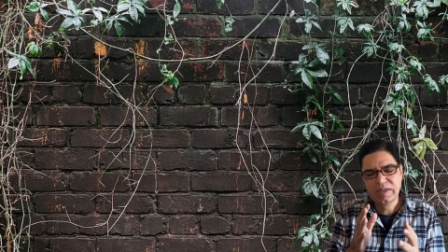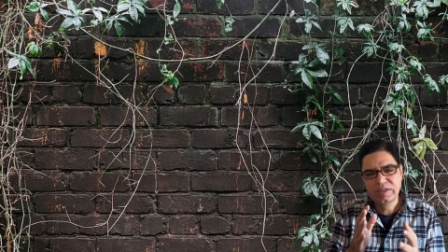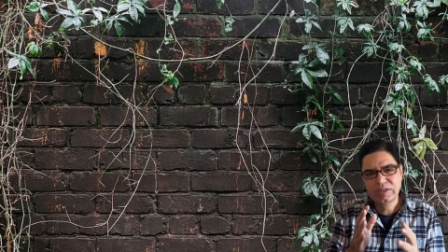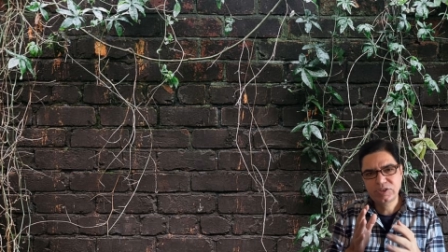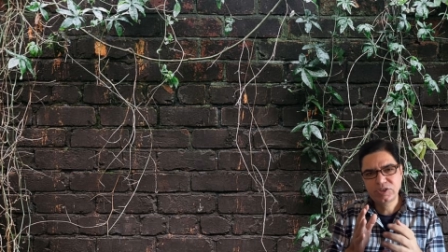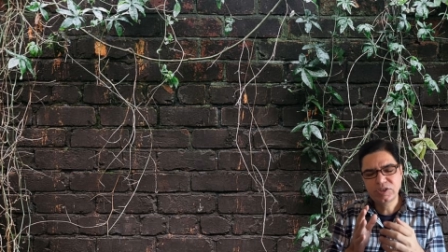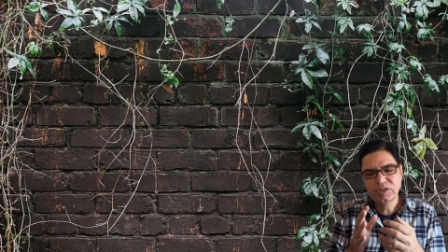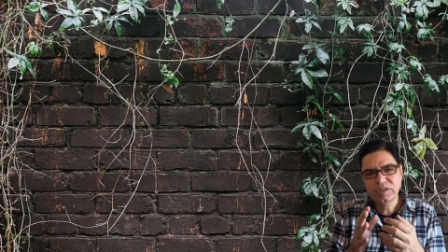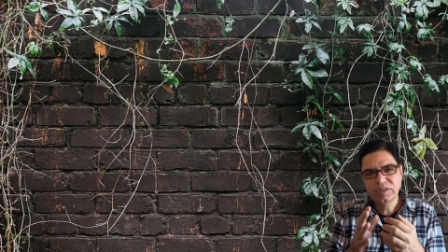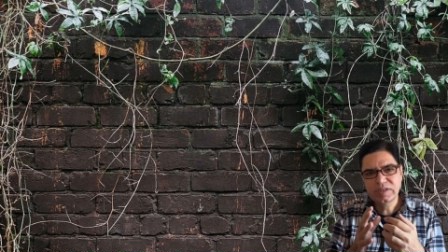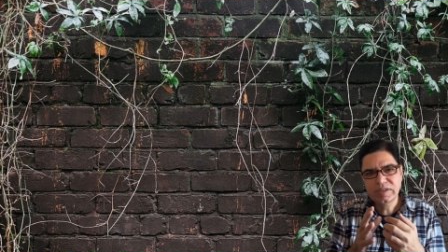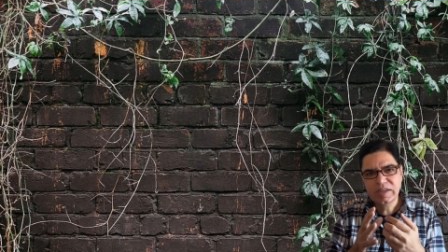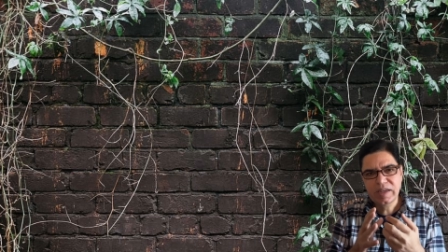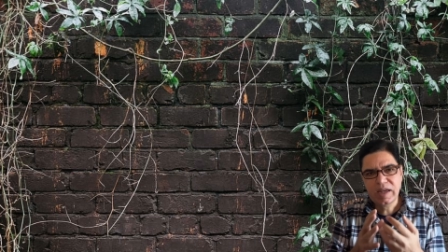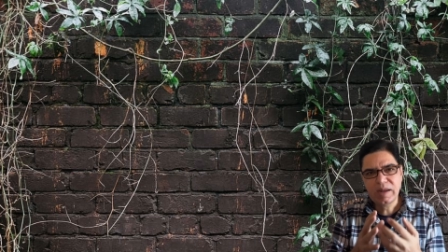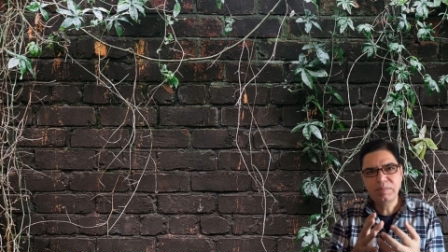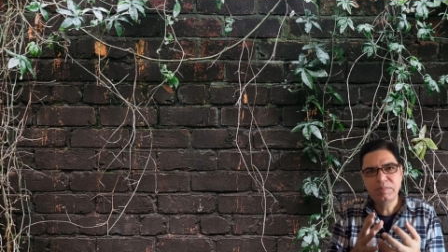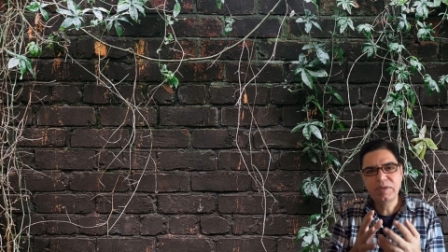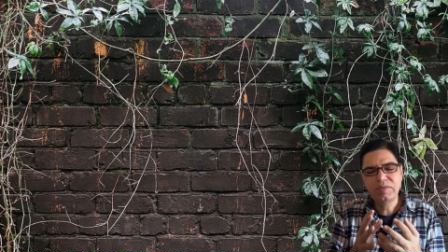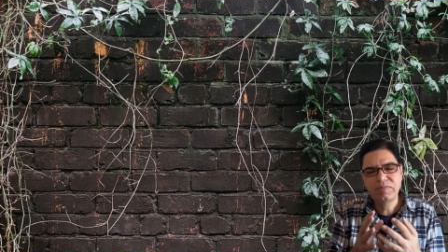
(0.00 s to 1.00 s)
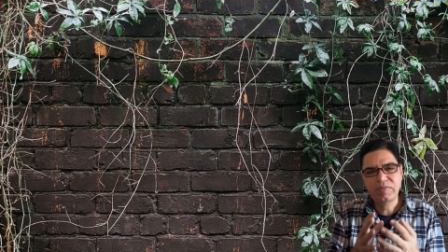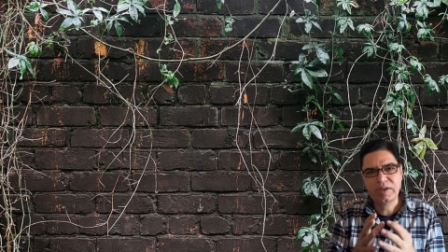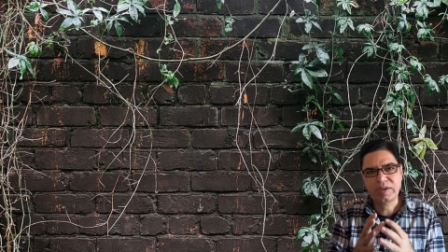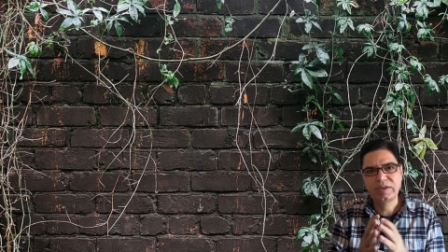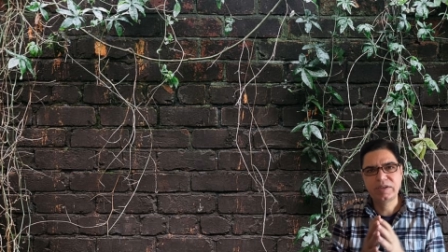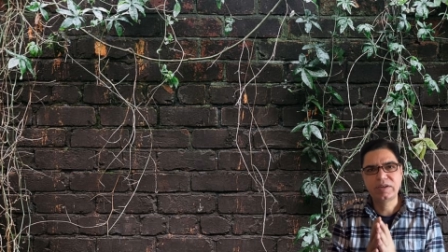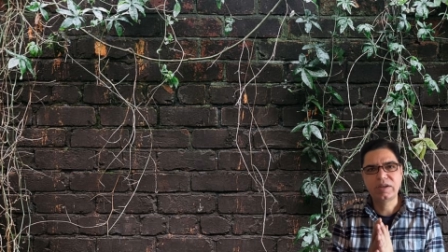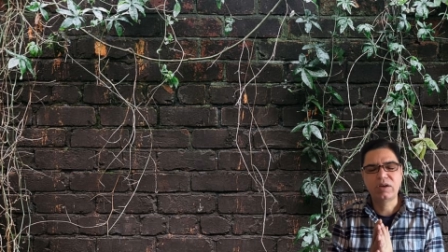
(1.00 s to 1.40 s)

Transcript: children can be affected